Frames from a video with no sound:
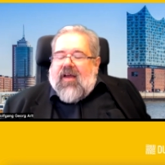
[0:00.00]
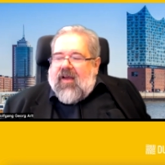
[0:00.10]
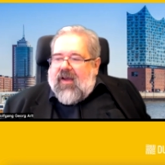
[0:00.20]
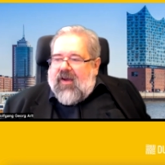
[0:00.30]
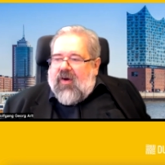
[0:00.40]

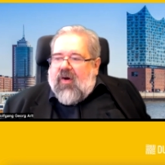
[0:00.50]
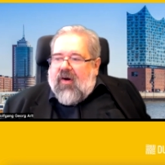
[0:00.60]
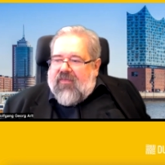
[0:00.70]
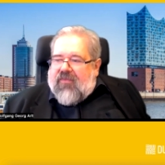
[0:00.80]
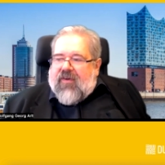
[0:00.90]

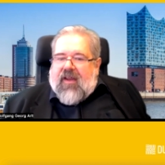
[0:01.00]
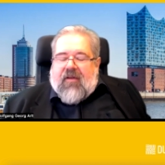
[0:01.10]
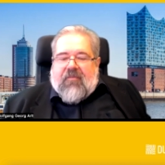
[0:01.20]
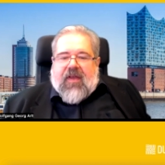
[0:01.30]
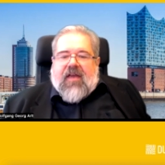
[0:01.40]

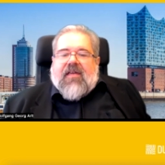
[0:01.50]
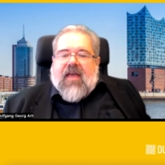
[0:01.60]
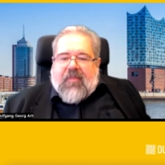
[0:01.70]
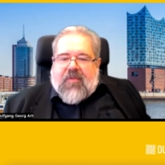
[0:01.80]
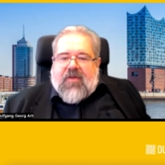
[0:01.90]
offering
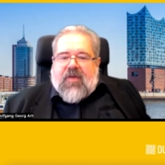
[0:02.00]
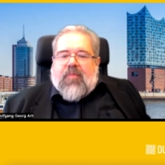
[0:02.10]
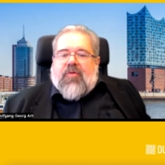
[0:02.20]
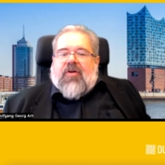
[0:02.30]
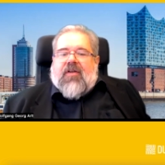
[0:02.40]
adapted
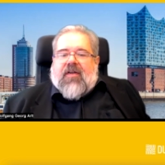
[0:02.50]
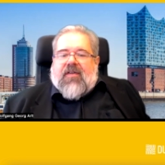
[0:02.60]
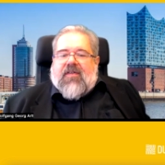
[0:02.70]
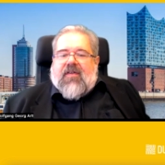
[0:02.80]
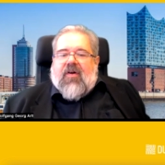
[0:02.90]
products,